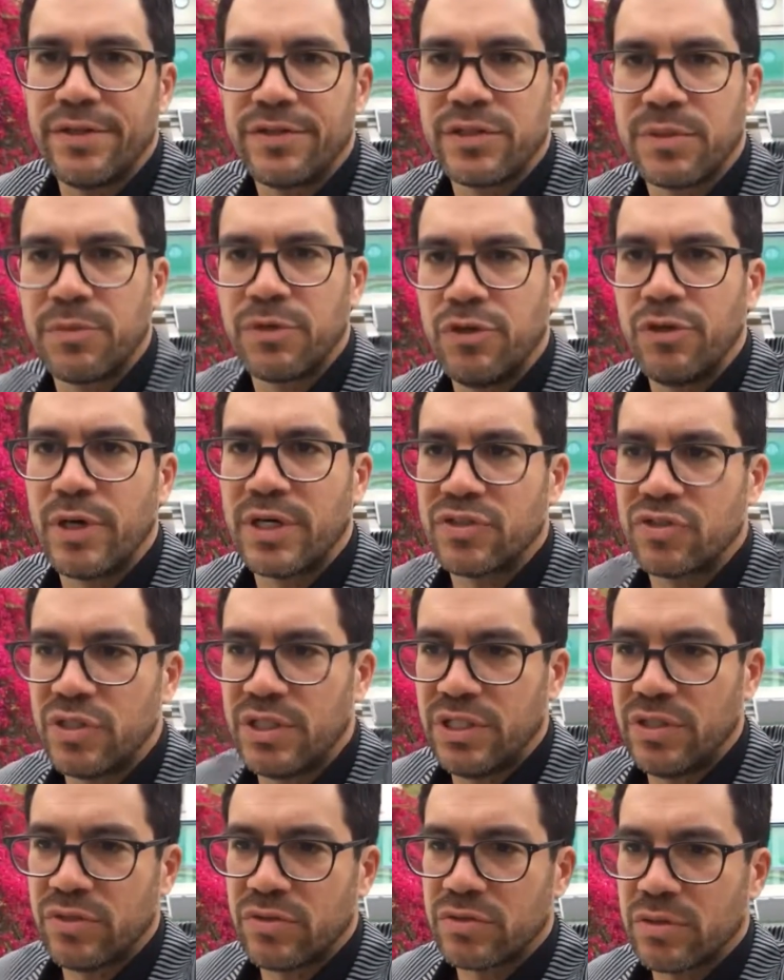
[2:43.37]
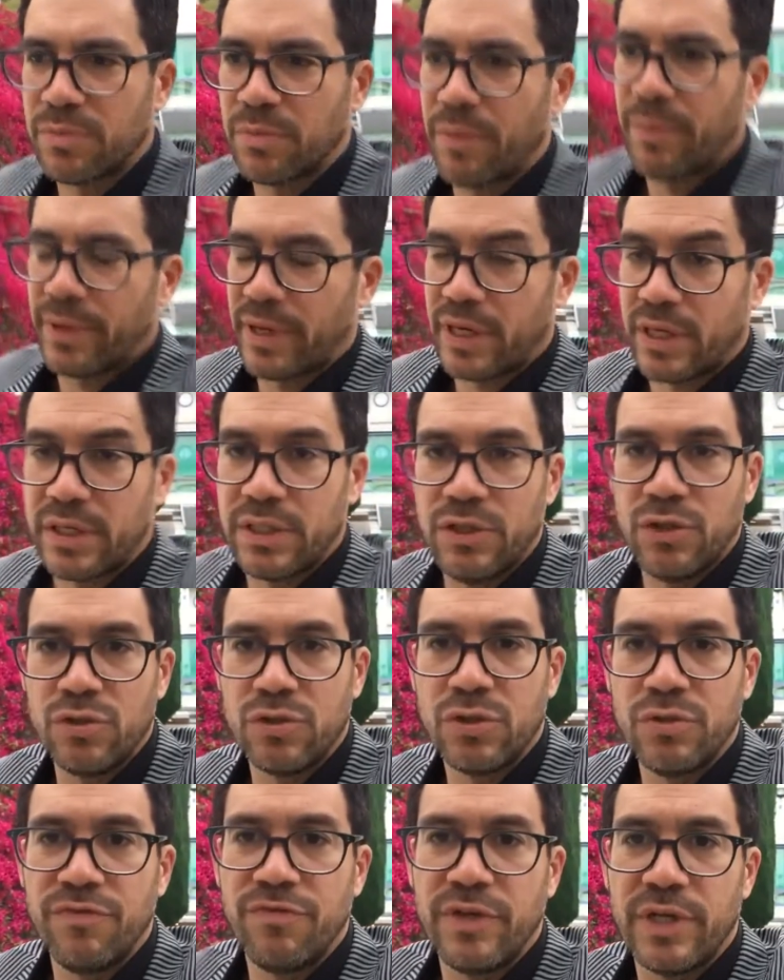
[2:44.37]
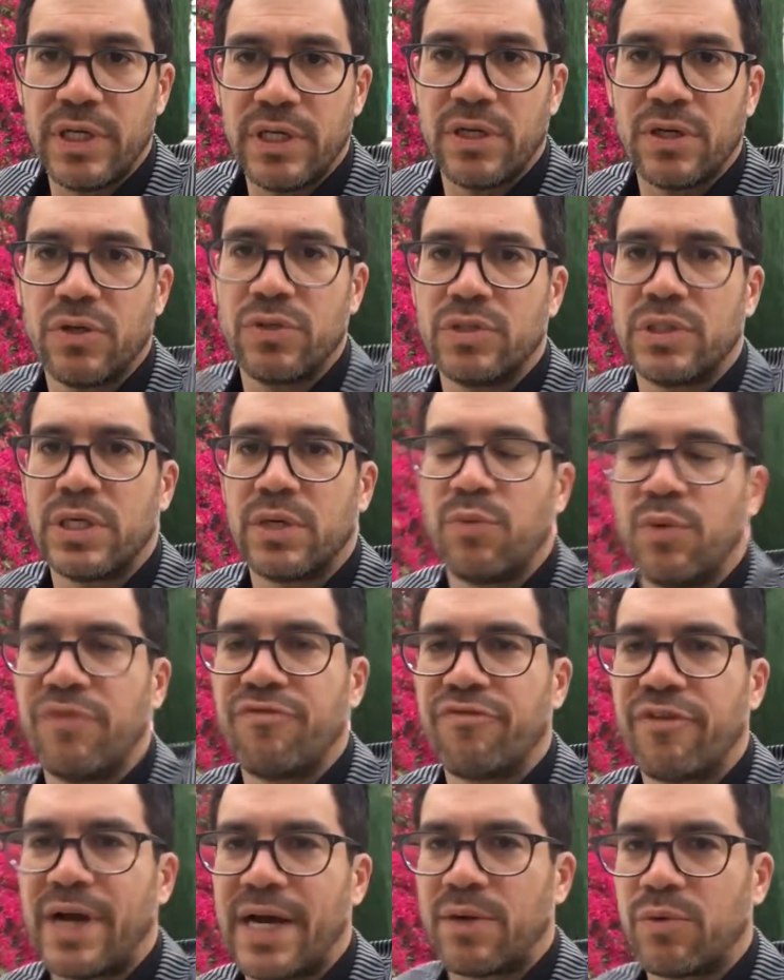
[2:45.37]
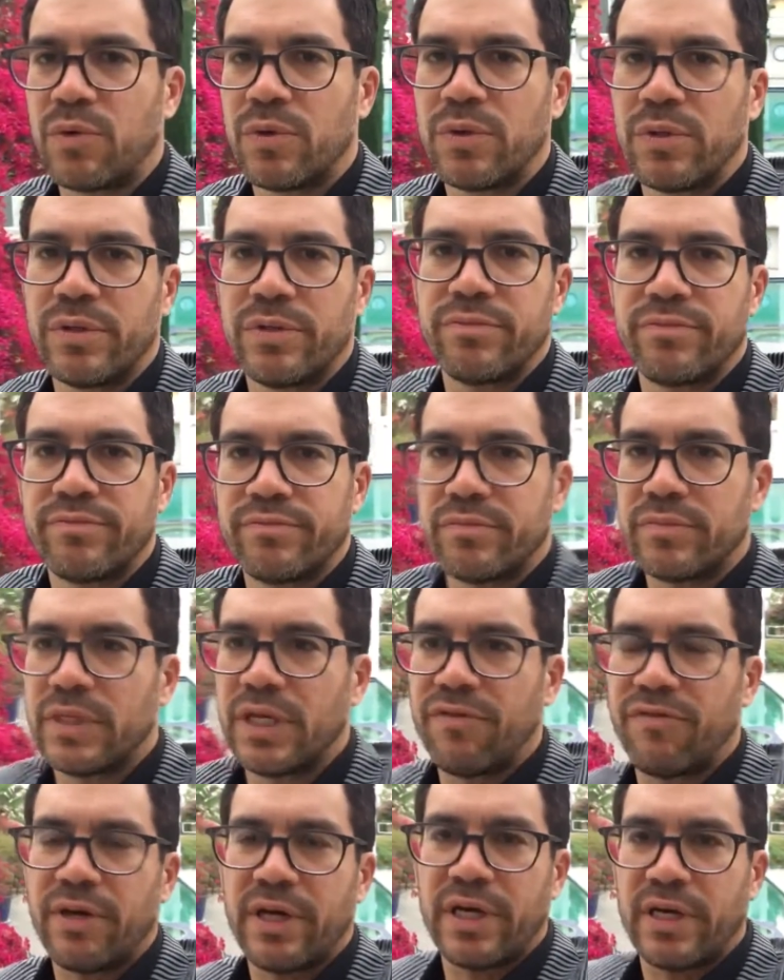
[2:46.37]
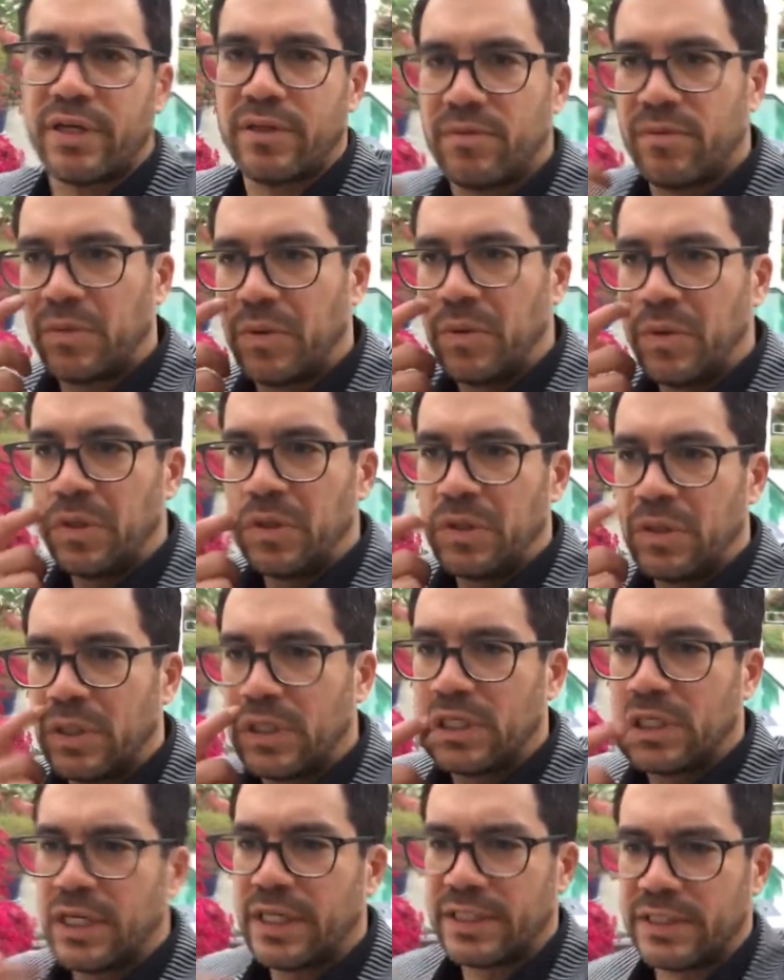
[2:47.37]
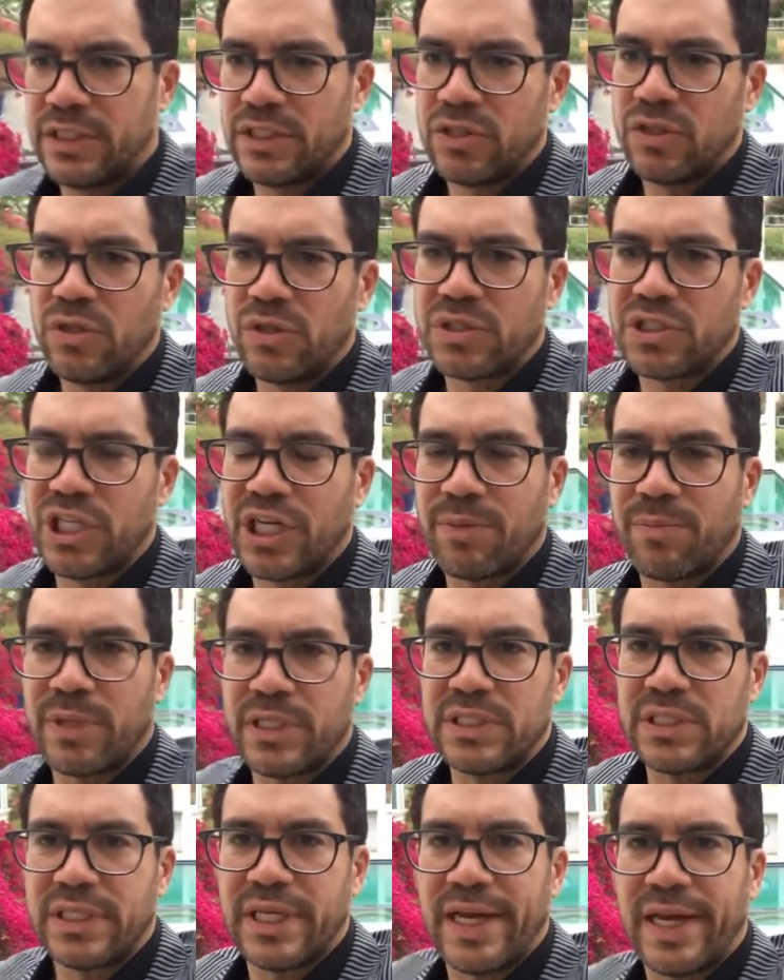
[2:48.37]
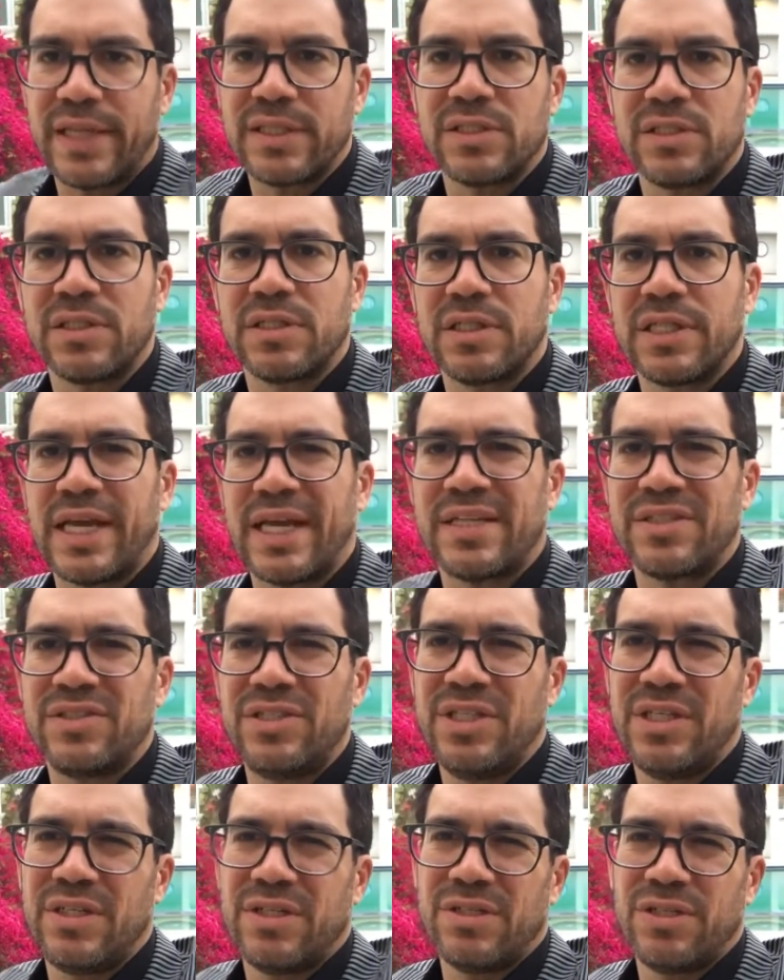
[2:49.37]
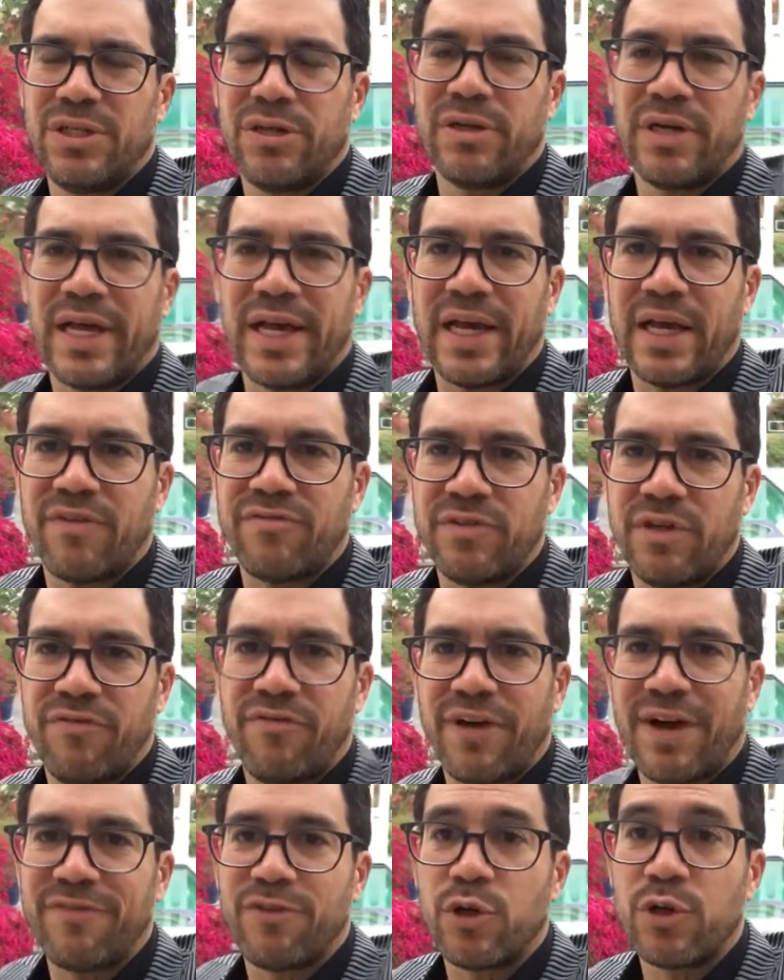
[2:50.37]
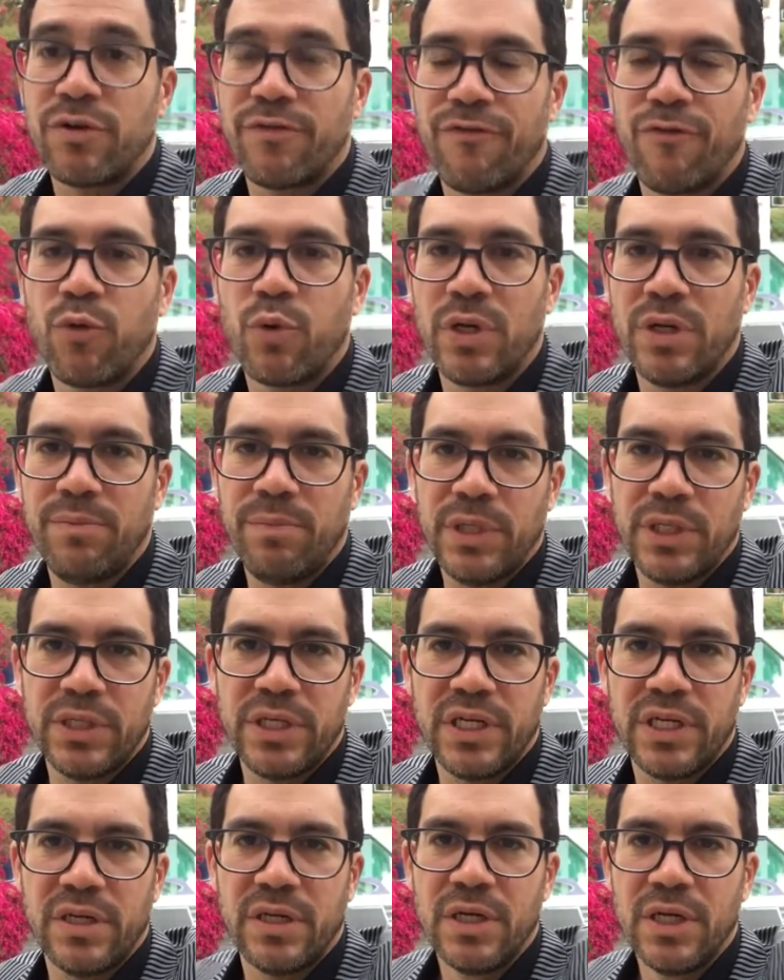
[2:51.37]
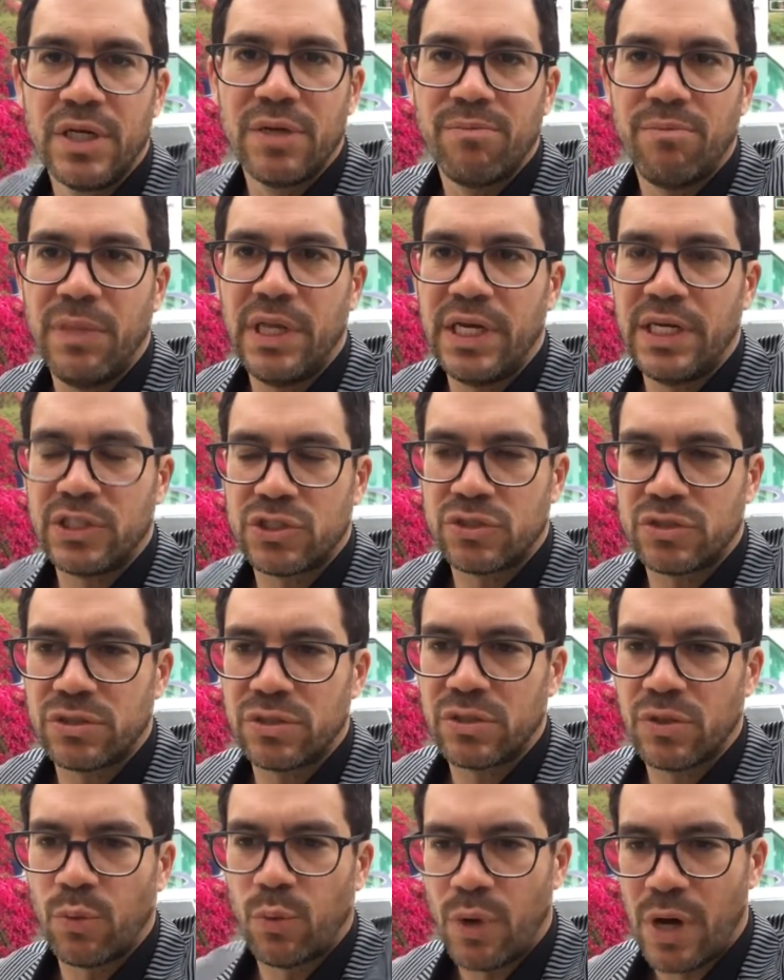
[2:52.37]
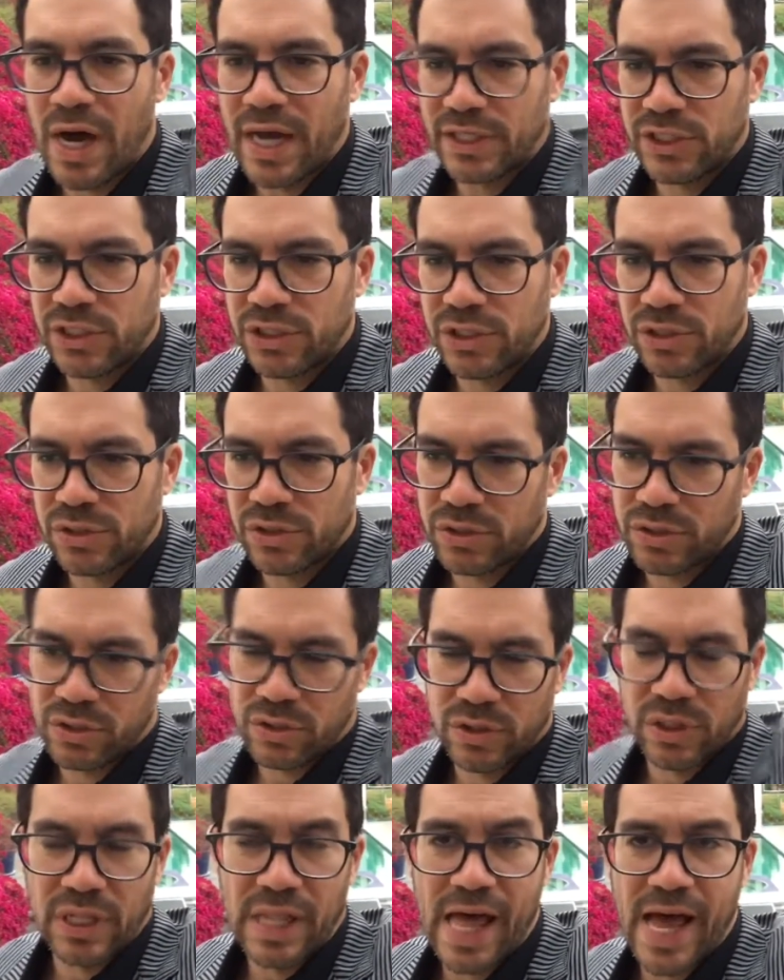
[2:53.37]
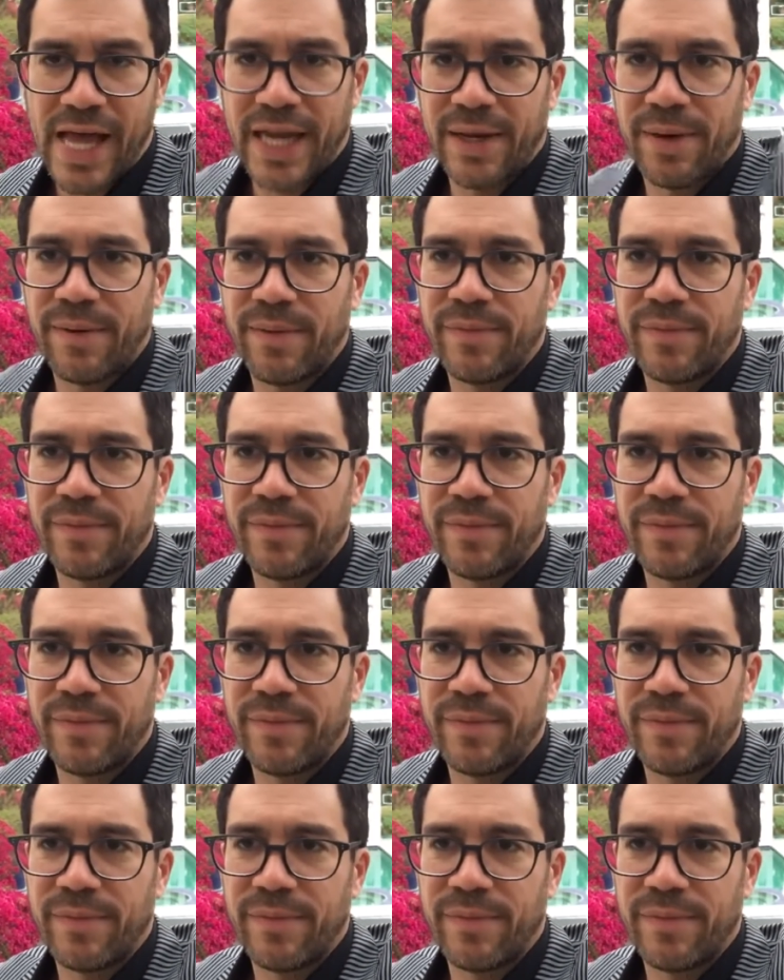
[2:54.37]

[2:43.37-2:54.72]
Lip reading: Some of you have seen some of my YouTube videos that went viral, and I just checked my stats. In the last year and a half, did 540 million minutes watched. It's a lot.